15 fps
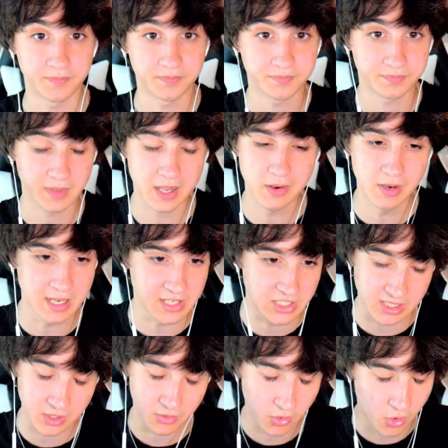It was just
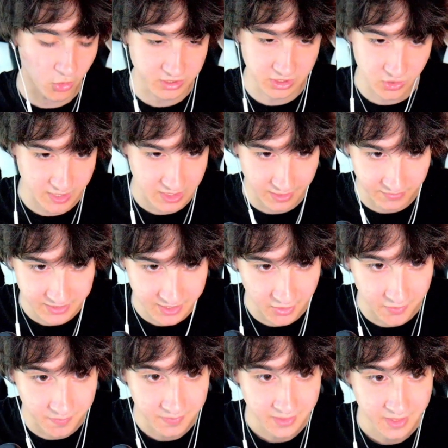a whole situation of its
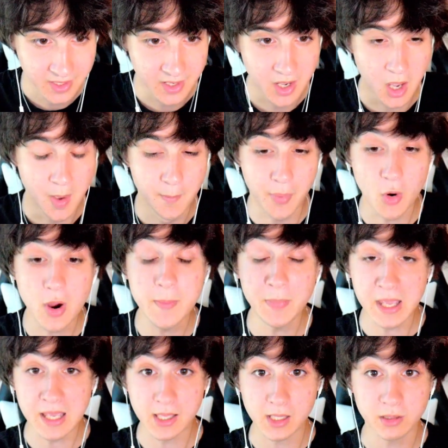own. Point
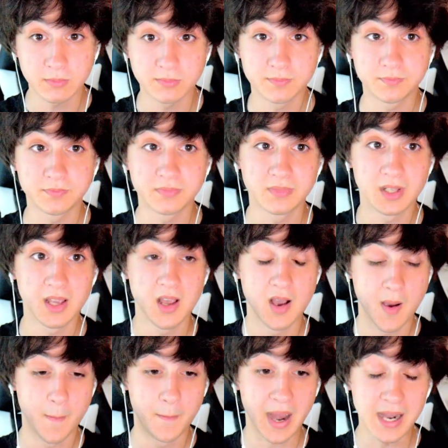being,
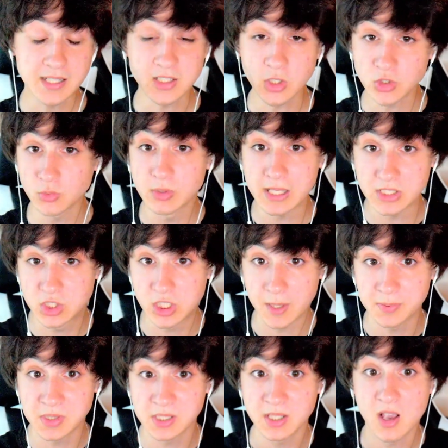parasocial
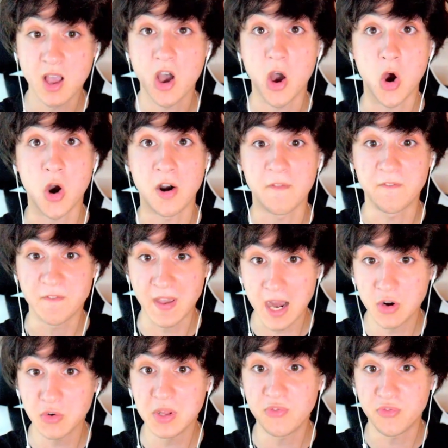relationships are
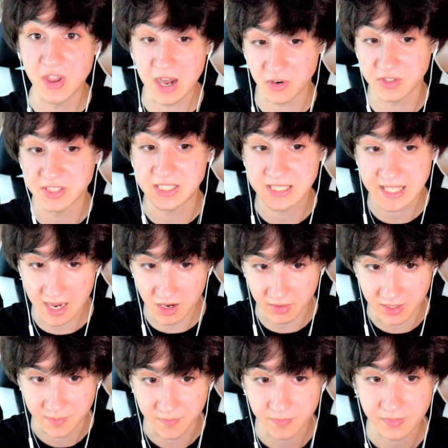very, very scary.